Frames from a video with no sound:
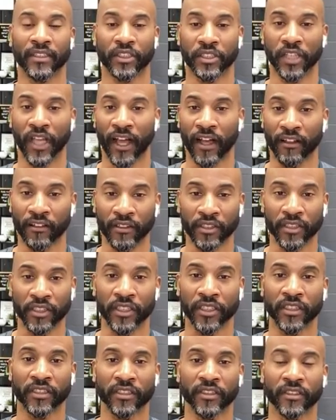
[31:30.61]

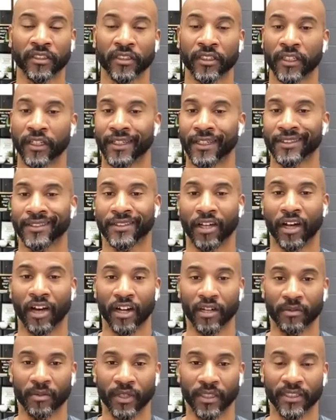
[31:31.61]
challenging
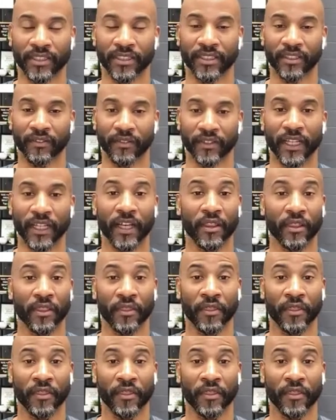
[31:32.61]
dogma and stuff like that.